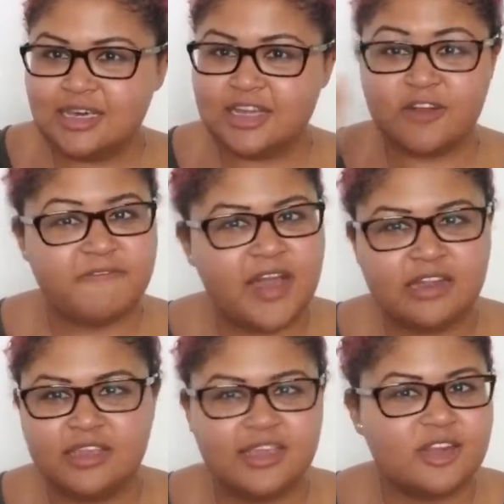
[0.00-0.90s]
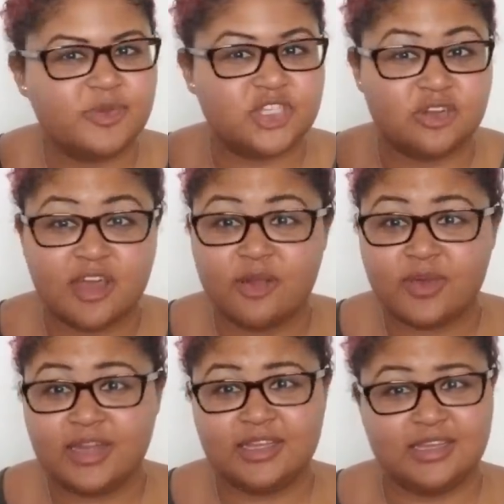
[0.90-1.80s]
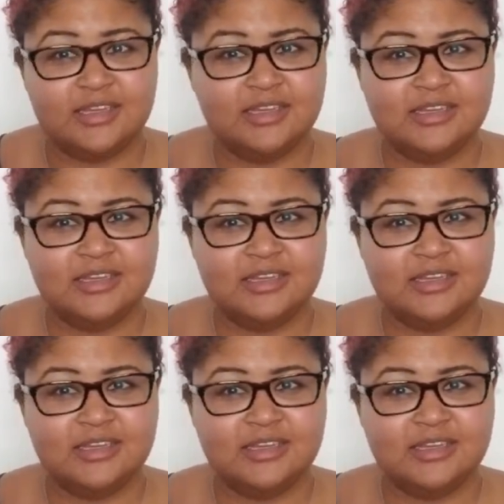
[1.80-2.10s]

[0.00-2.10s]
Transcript: you're finally here, but you're not ready.